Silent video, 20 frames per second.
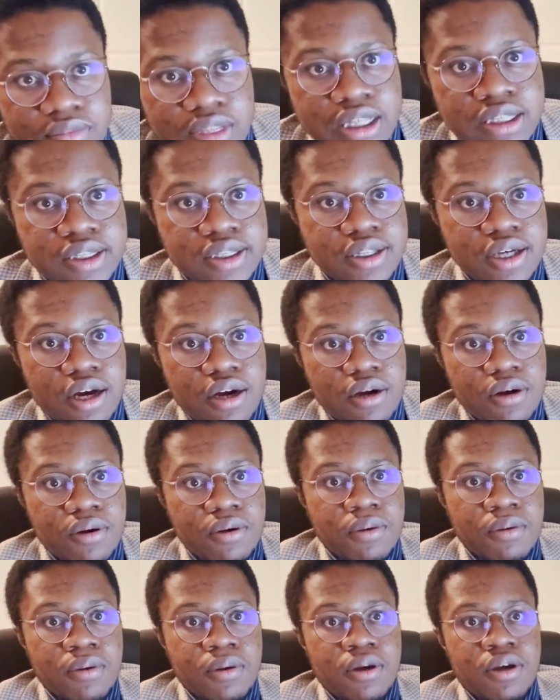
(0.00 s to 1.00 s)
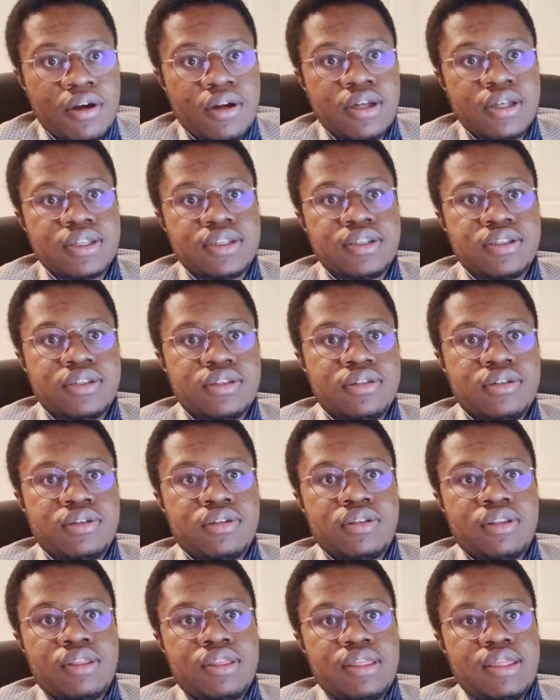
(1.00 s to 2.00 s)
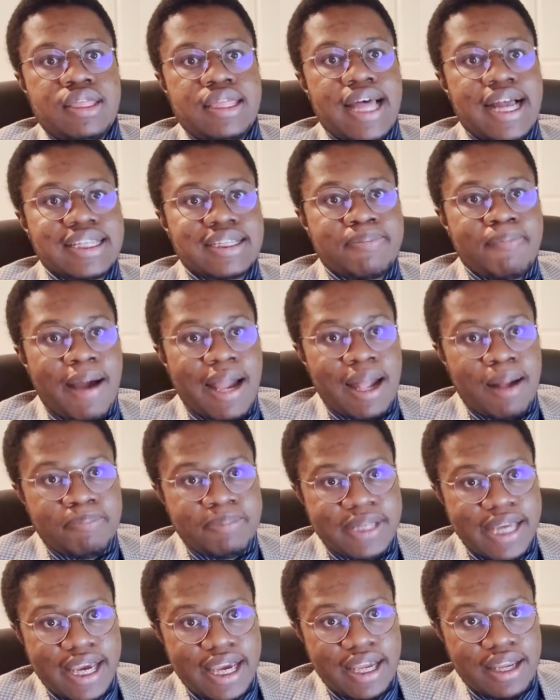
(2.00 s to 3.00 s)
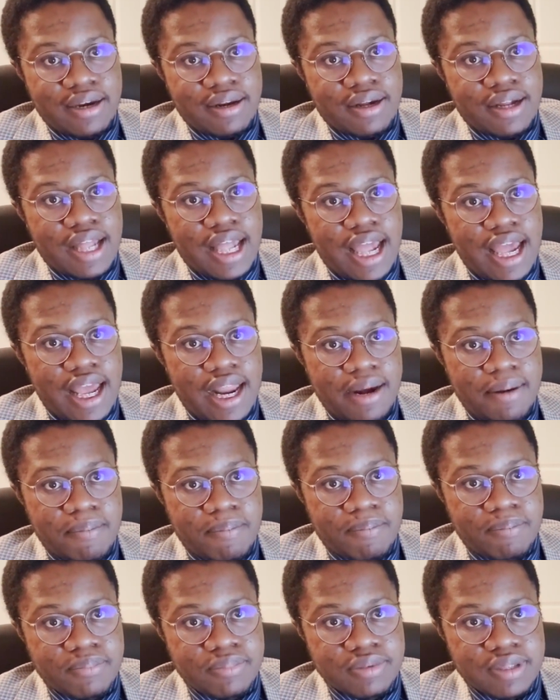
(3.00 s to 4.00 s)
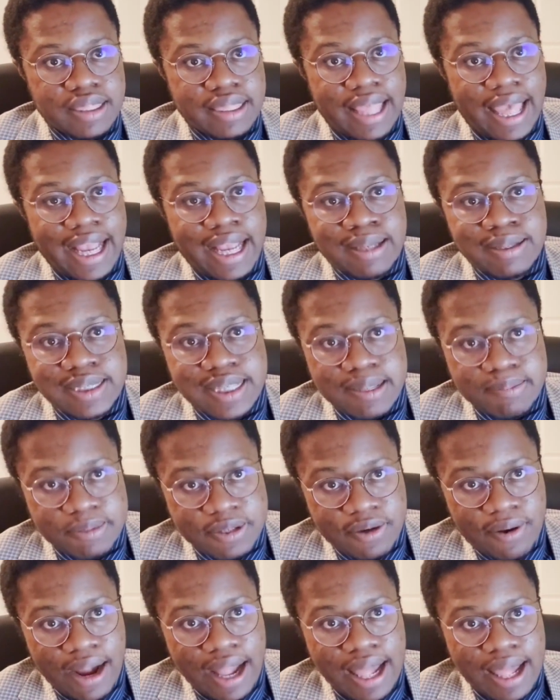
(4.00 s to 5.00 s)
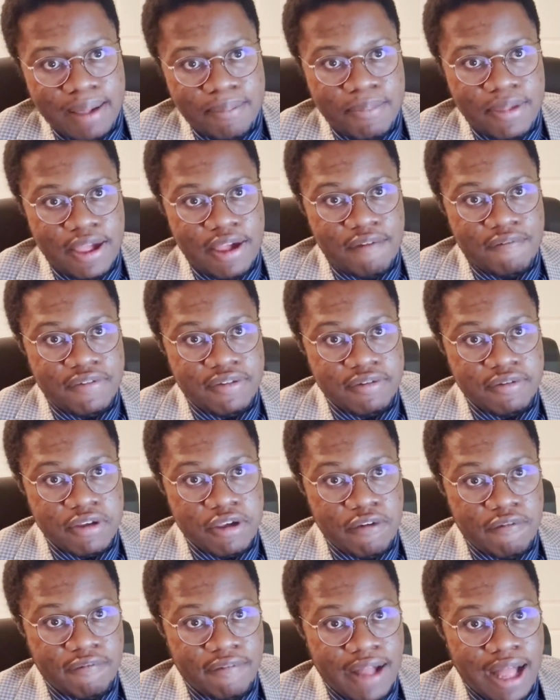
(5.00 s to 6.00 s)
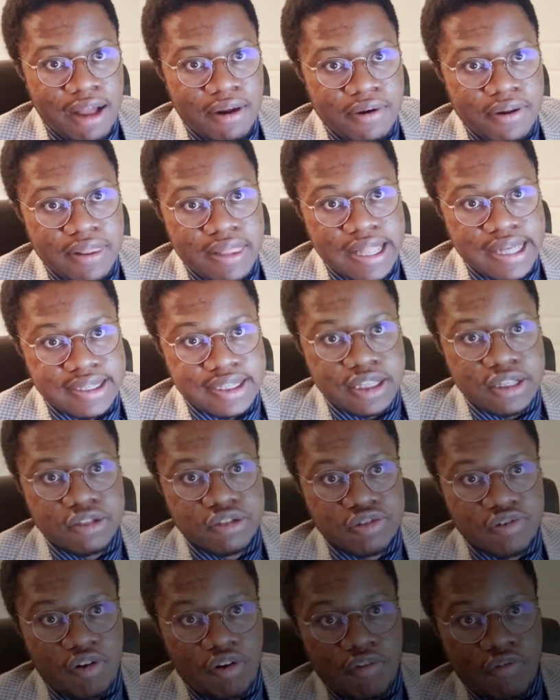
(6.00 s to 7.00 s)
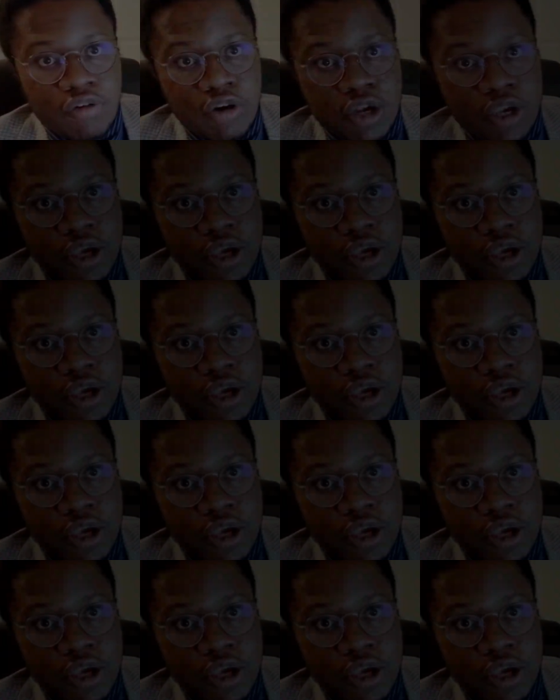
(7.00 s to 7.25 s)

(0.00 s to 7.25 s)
So that's my update, and like and subscribe if you found this useful for